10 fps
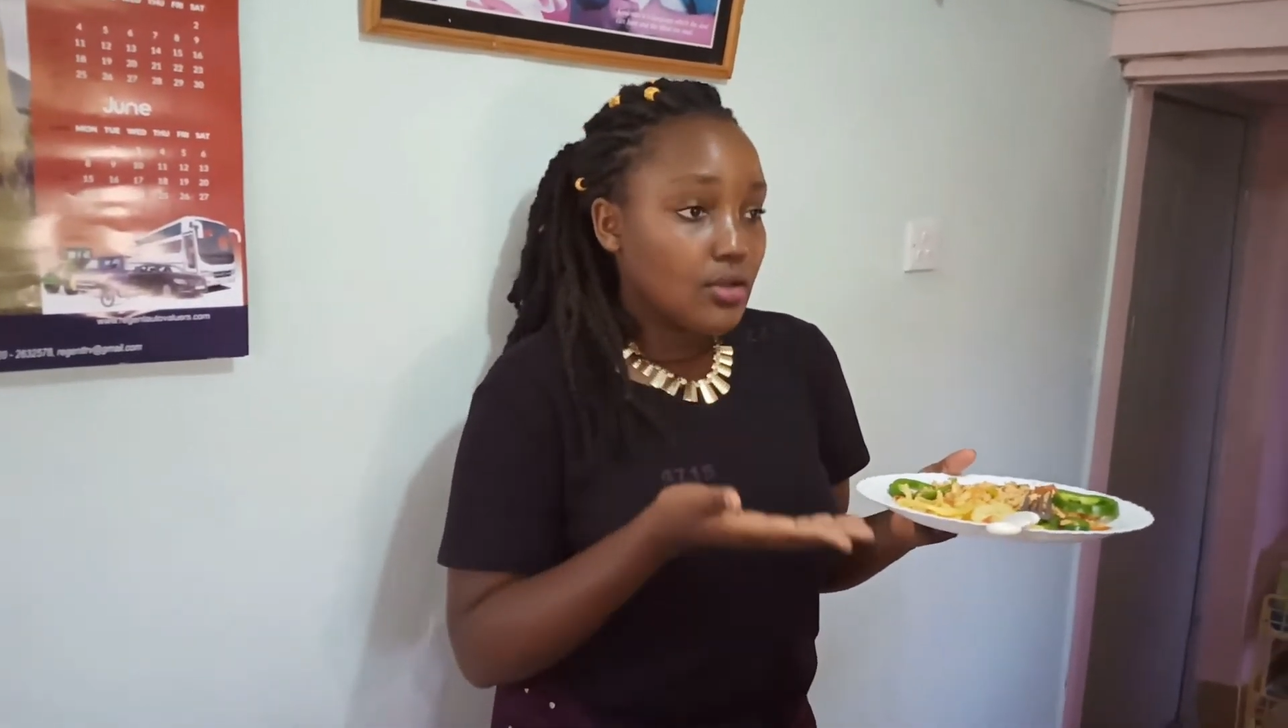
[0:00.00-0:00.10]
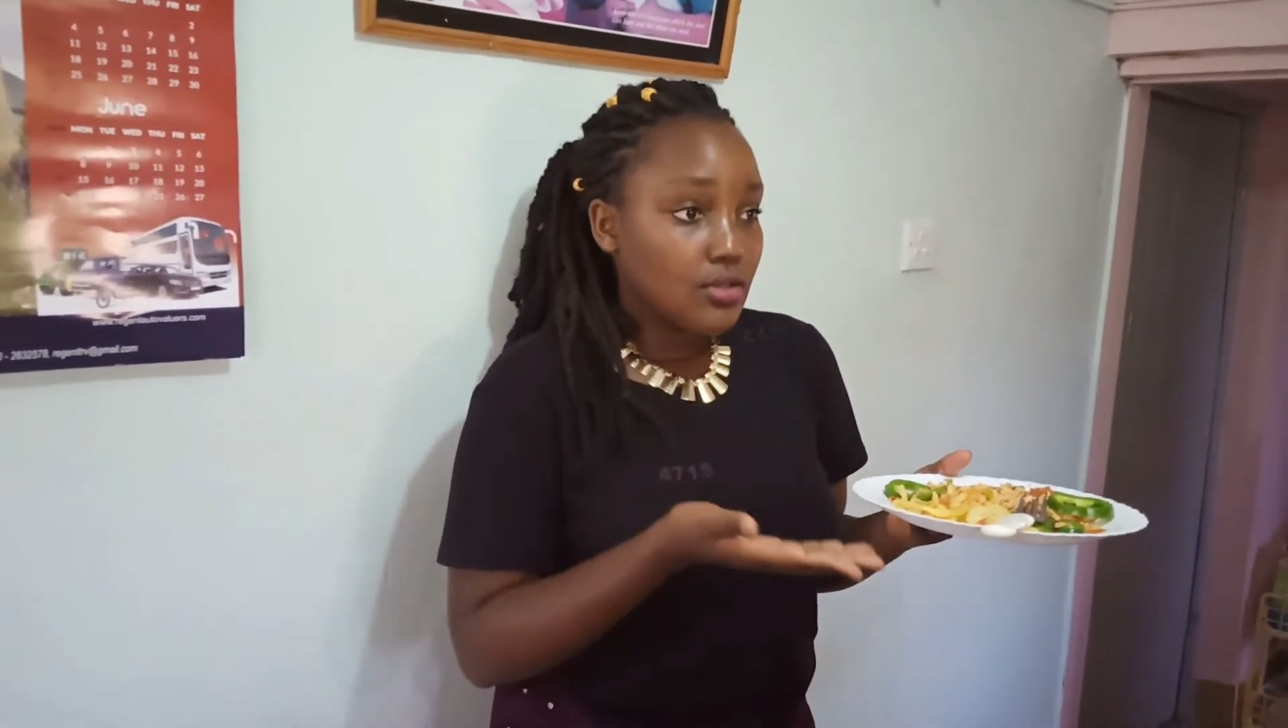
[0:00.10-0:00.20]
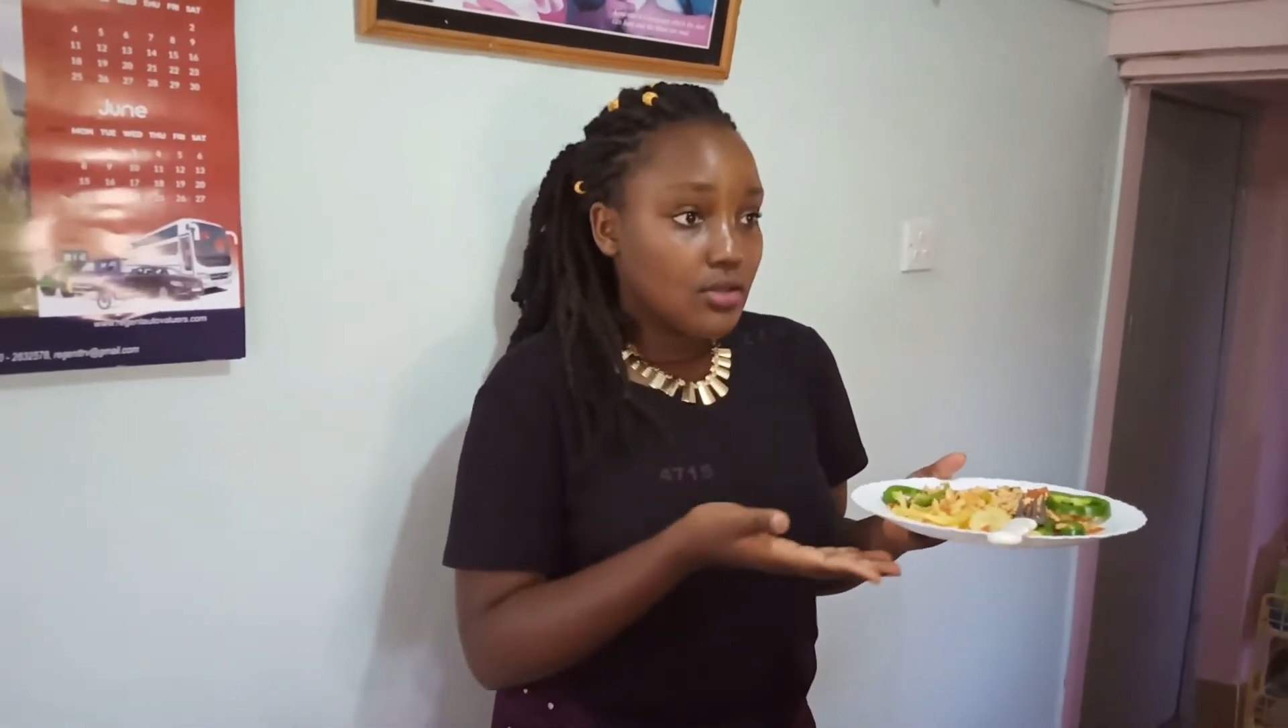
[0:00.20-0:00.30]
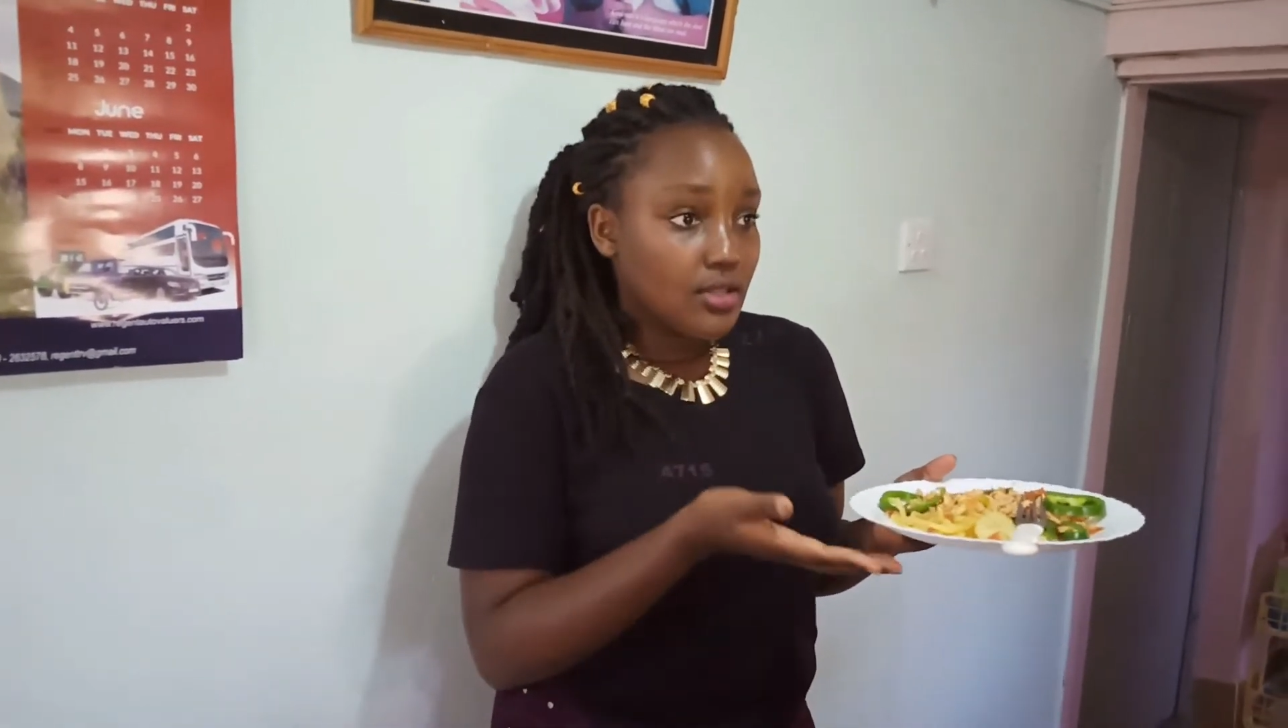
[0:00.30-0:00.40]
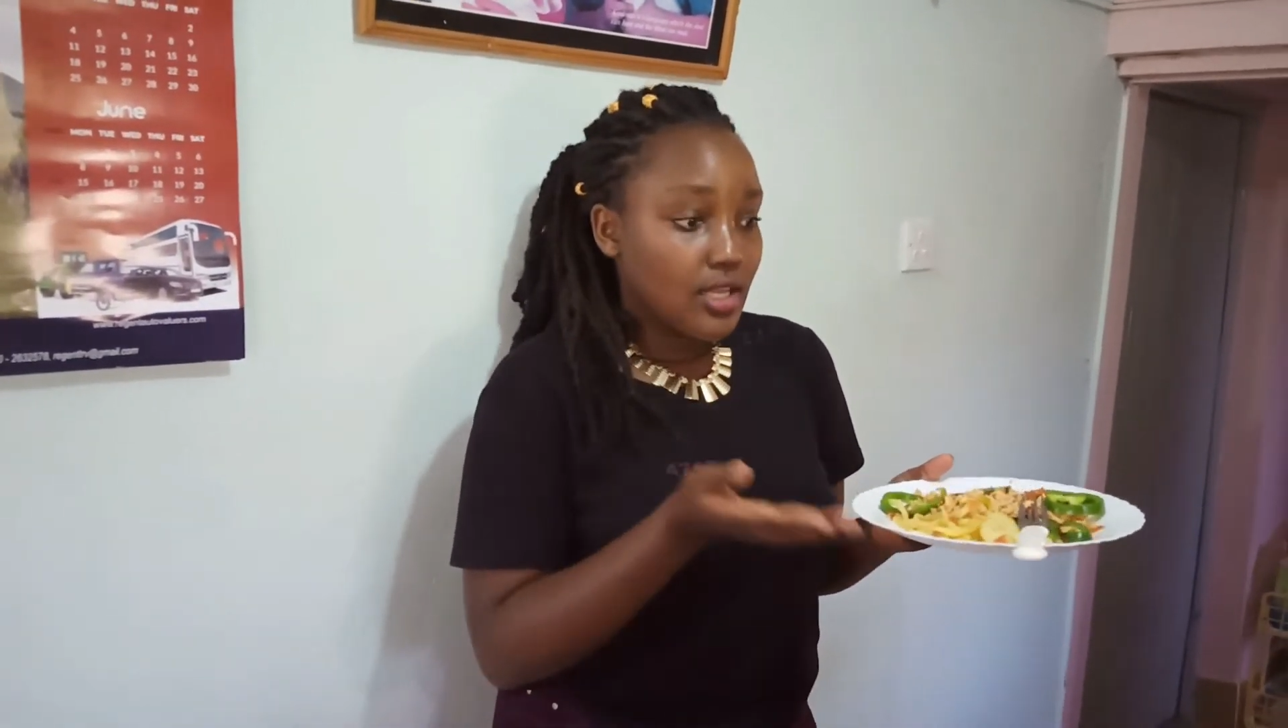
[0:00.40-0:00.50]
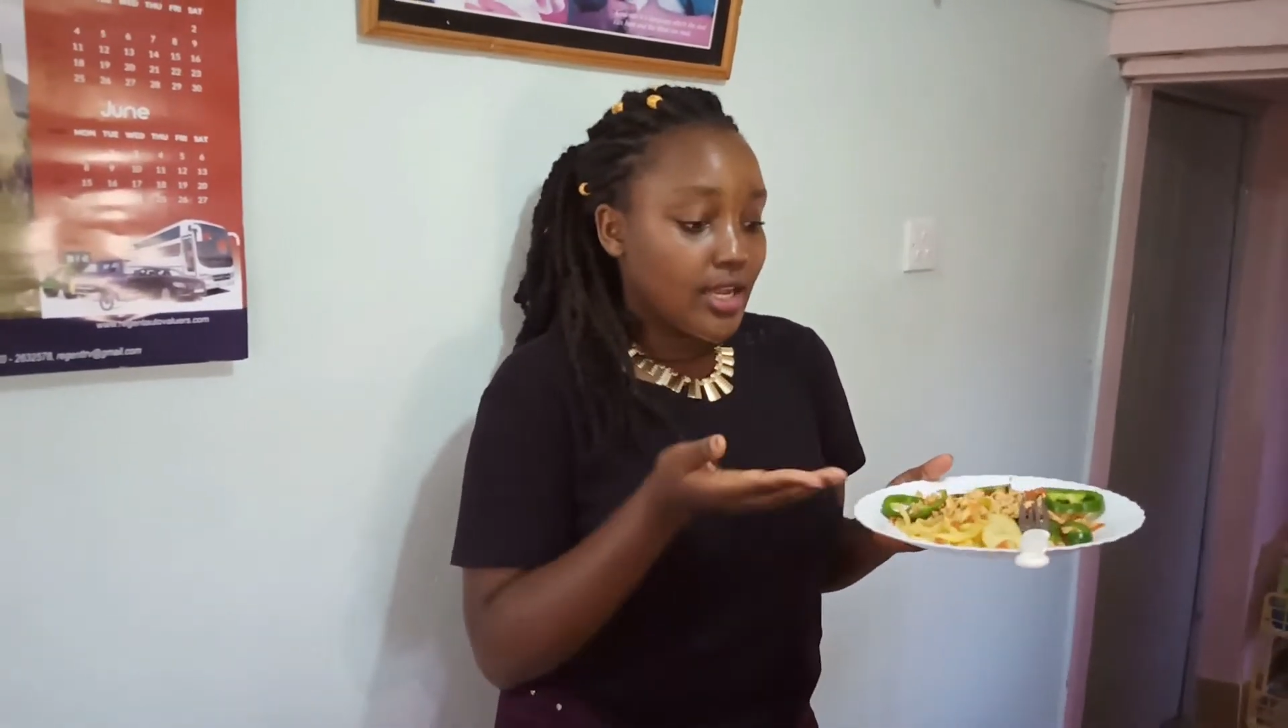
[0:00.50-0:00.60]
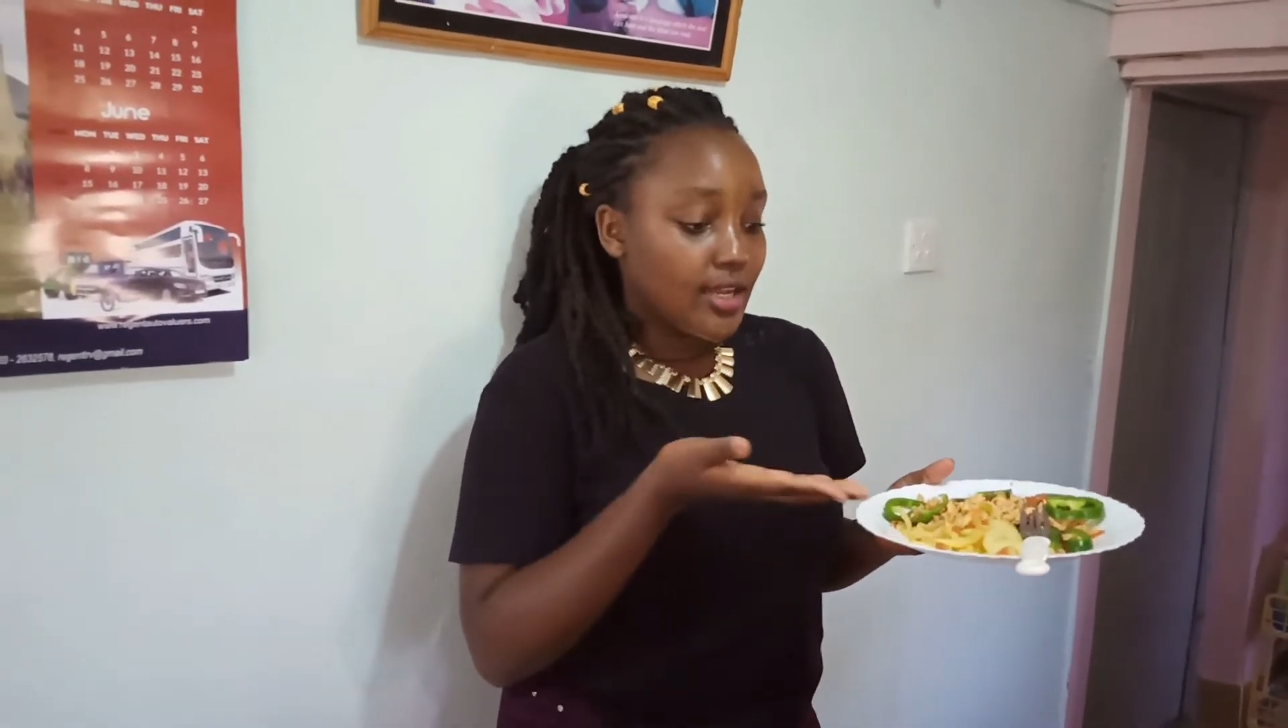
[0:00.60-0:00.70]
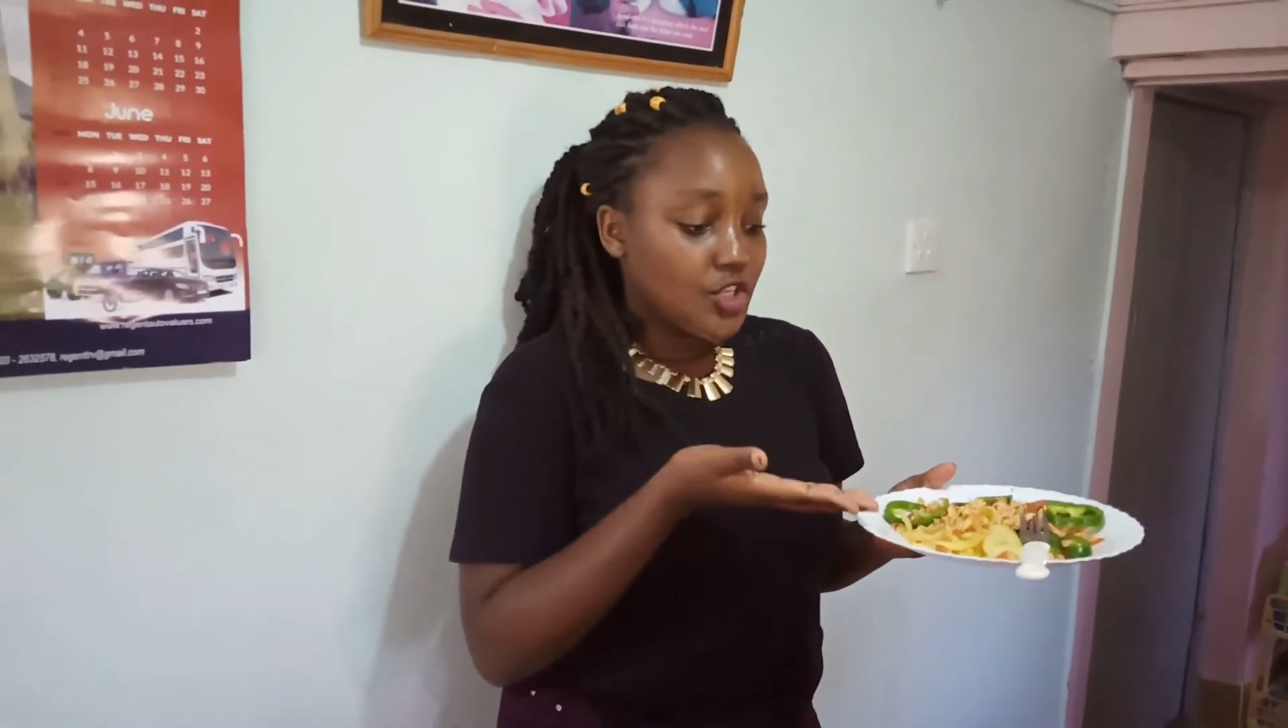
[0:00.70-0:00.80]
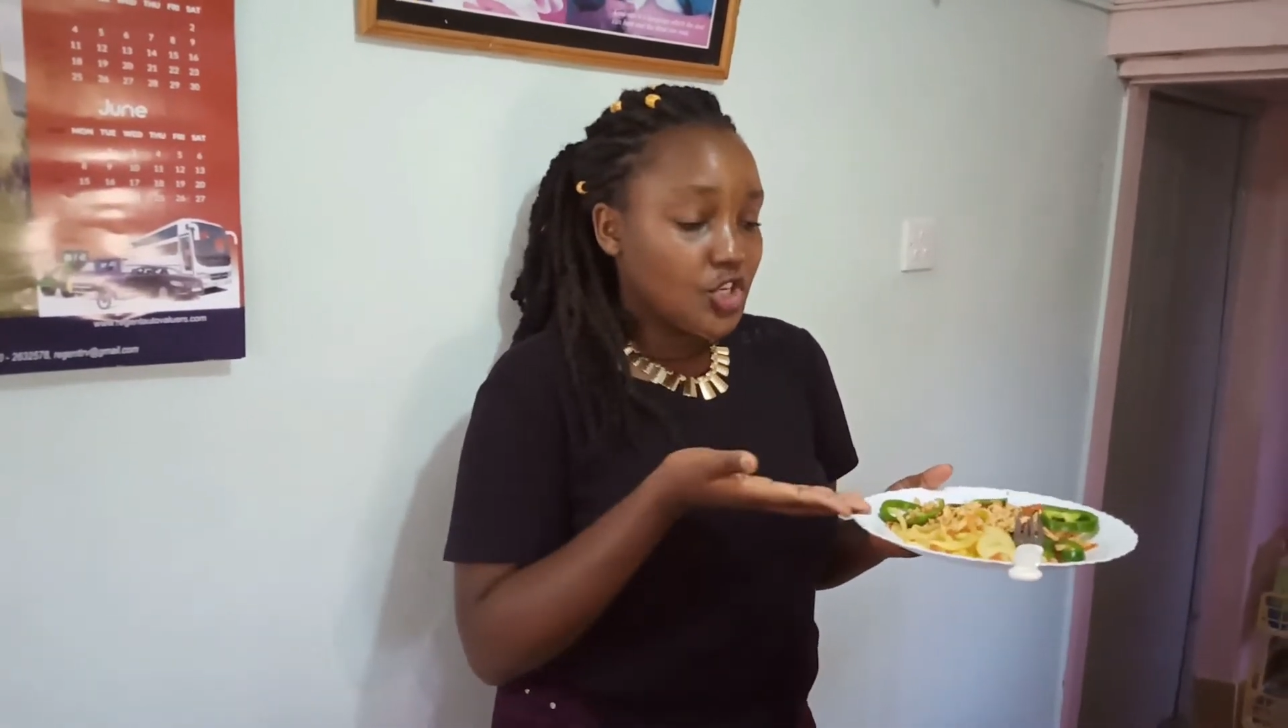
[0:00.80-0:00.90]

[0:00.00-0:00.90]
also the